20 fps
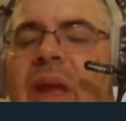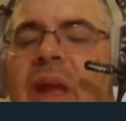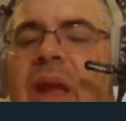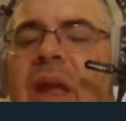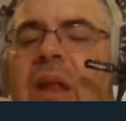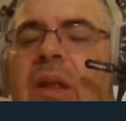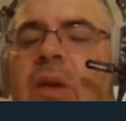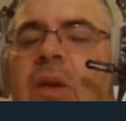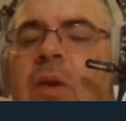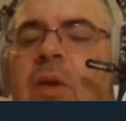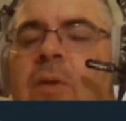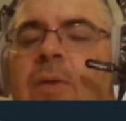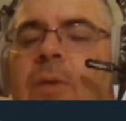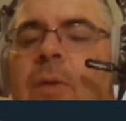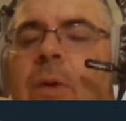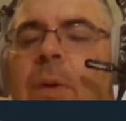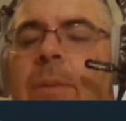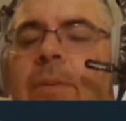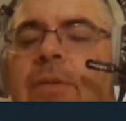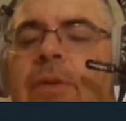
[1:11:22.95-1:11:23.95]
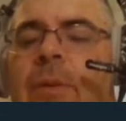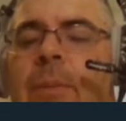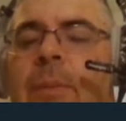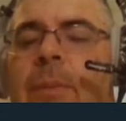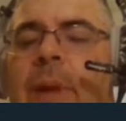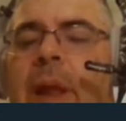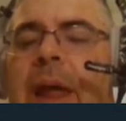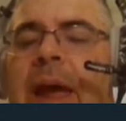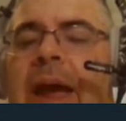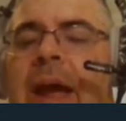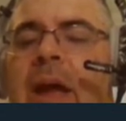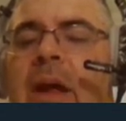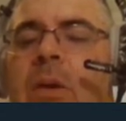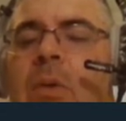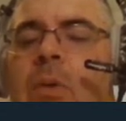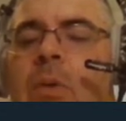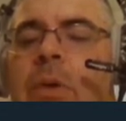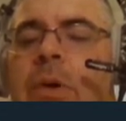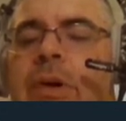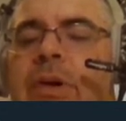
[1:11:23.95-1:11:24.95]
in uniforms of black and
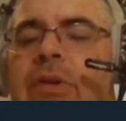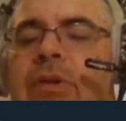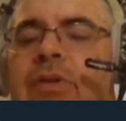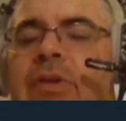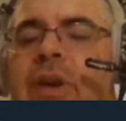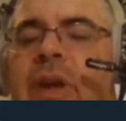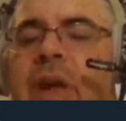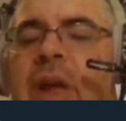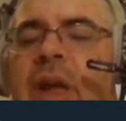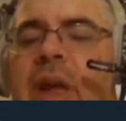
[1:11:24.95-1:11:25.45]
orange,